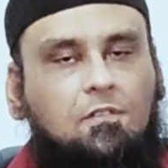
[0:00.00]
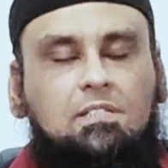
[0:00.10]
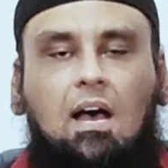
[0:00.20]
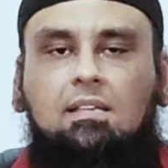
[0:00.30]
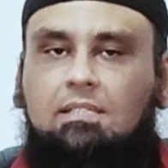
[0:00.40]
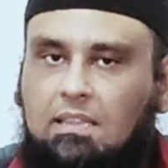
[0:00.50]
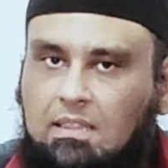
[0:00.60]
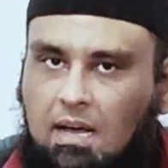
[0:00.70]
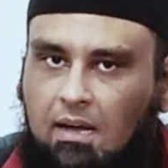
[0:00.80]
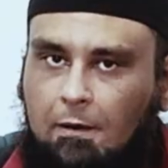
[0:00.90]
of Sahih
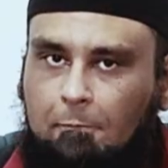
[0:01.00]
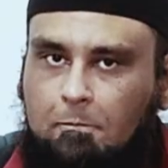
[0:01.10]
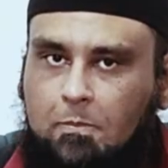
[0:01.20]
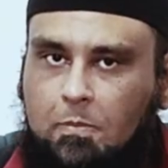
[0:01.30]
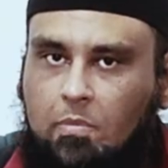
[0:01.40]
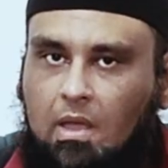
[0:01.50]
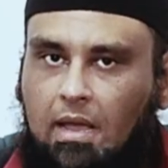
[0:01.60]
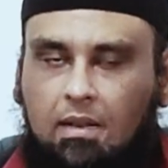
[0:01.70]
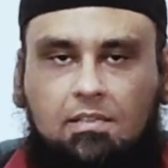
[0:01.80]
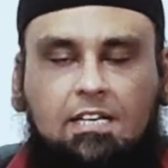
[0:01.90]
Sitta,
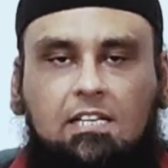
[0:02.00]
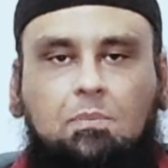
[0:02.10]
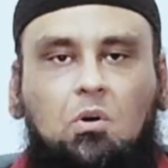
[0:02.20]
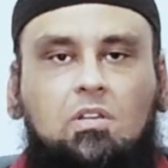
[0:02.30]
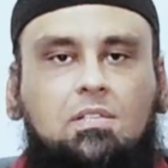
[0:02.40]
in 6